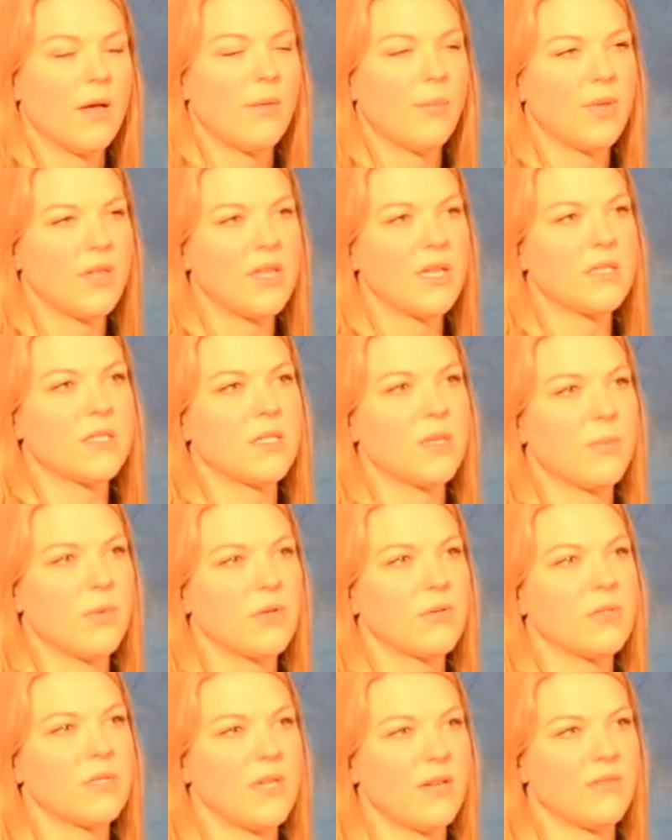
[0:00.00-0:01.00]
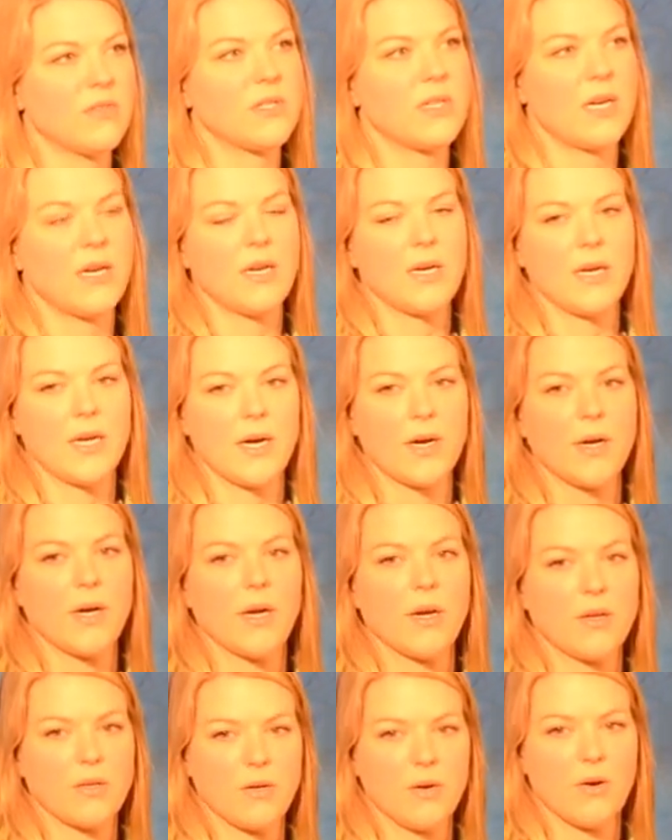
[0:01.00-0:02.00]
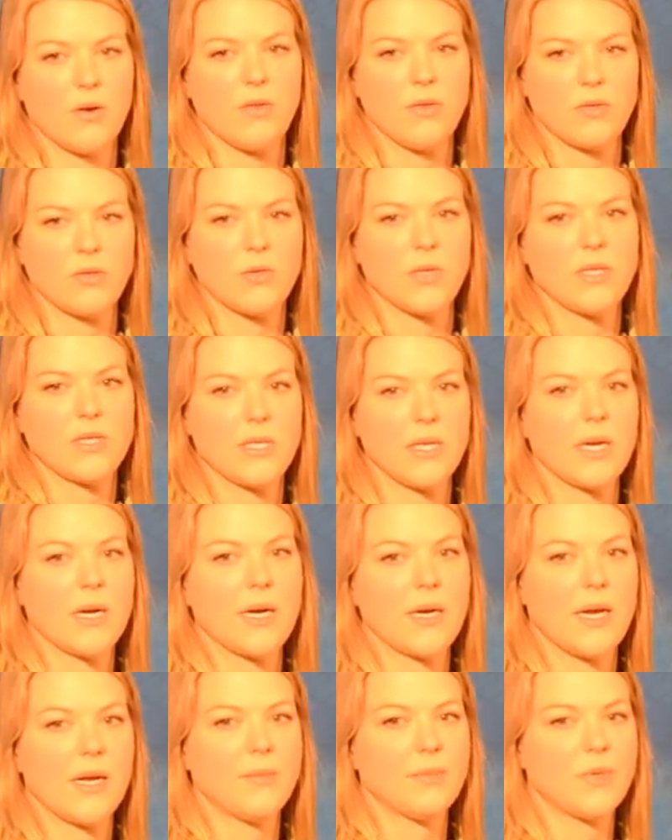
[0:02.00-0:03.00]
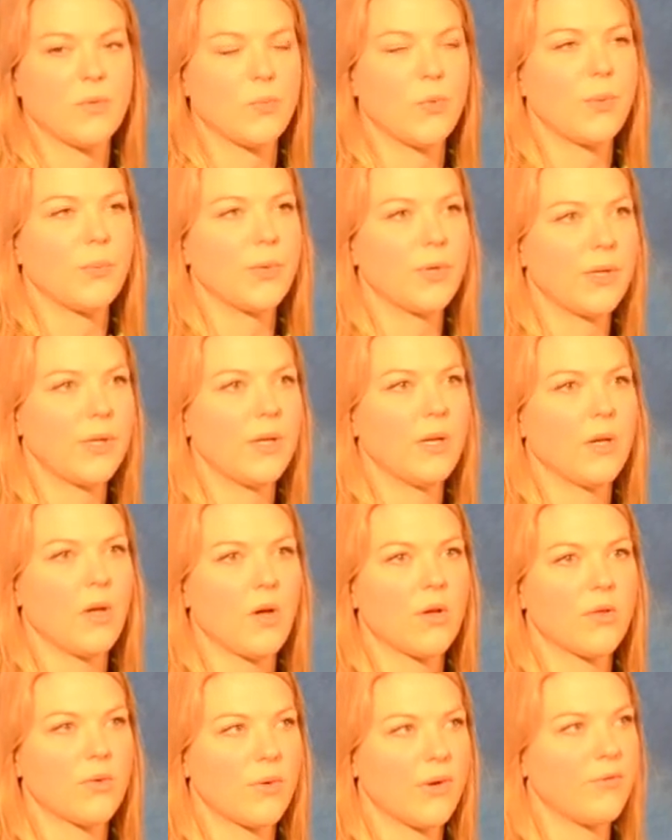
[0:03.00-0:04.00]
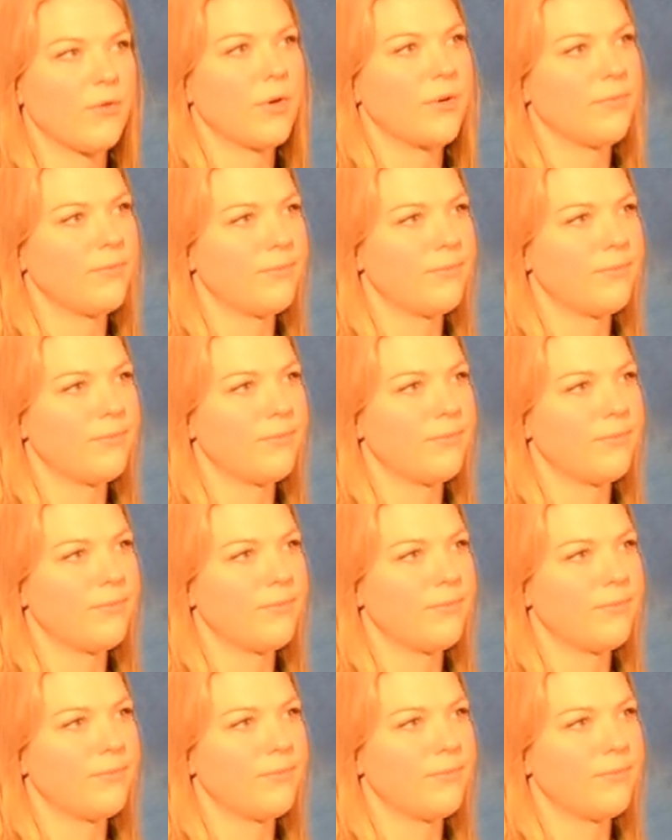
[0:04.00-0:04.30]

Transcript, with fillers: But that's the most devastated area, or the streets that I named in Wimberley along the river.